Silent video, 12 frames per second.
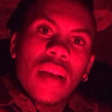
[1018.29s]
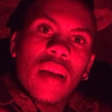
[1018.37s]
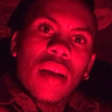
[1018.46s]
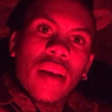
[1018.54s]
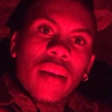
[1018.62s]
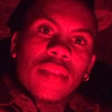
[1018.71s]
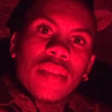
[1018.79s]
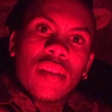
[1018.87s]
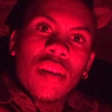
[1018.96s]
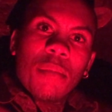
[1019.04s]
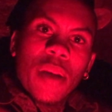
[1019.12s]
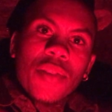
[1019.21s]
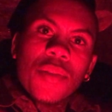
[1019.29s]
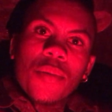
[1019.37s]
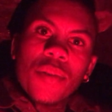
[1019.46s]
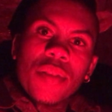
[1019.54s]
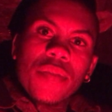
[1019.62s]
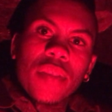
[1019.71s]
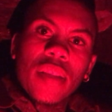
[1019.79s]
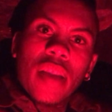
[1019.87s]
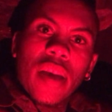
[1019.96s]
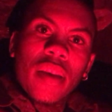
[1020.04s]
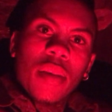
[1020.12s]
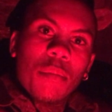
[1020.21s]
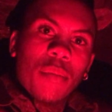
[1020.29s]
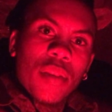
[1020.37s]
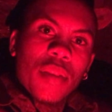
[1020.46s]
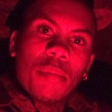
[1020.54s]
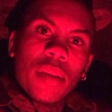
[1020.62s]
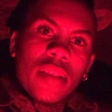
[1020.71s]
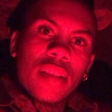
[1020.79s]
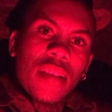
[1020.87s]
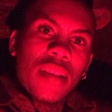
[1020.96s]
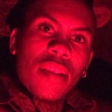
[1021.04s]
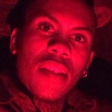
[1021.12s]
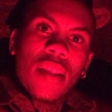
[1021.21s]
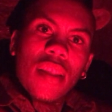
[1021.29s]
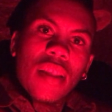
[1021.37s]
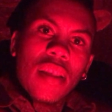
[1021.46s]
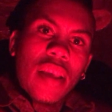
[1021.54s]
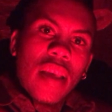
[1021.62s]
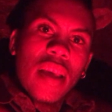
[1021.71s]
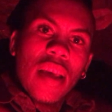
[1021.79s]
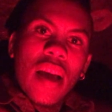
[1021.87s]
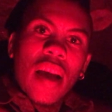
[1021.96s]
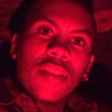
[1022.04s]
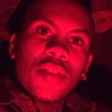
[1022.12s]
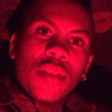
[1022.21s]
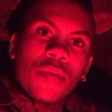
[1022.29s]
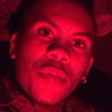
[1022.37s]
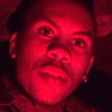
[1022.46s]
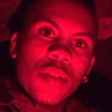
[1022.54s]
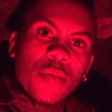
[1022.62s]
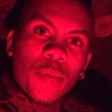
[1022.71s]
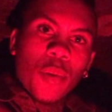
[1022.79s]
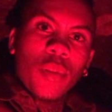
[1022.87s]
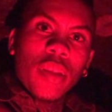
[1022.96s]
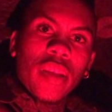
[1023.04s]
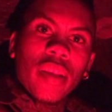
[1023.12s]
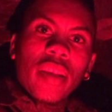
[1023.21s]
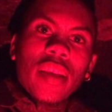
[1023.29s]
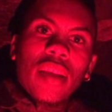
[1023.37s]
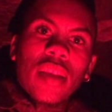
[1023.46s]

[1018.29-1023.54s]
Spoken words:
I did all my chores for the night, brushed my teeth. I just finished rolling